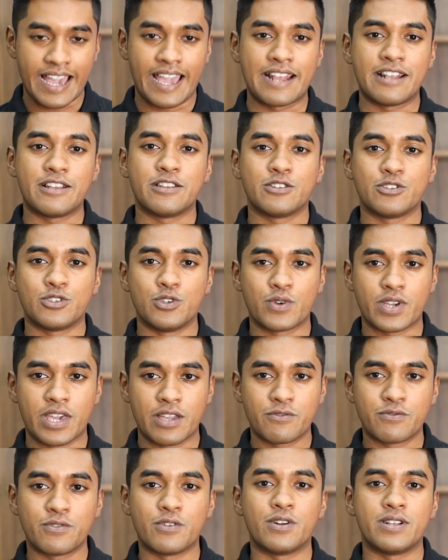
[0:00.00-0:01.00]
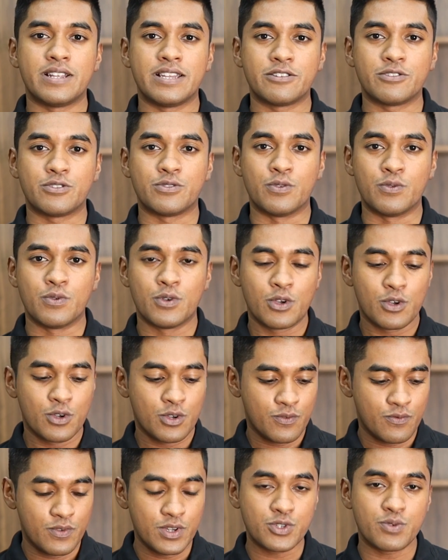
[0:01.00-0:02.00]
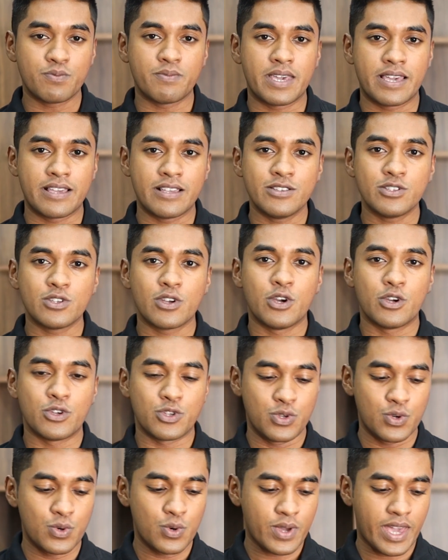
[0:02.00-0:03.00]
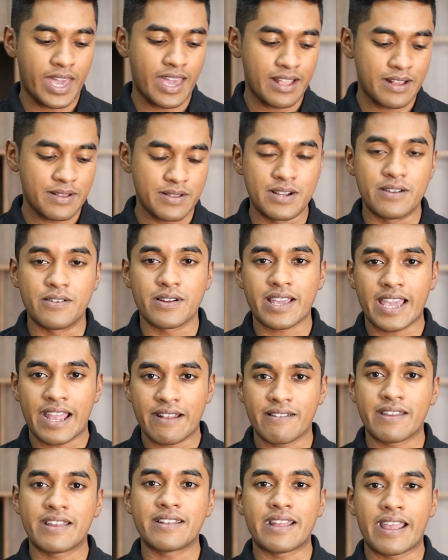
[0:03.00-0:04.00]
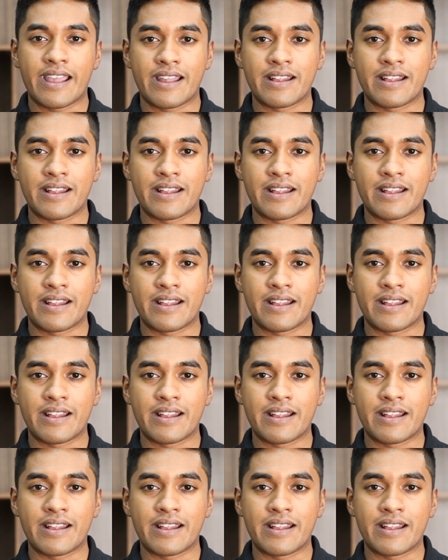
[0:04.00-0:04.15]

and you can fold it too, which means you can carry it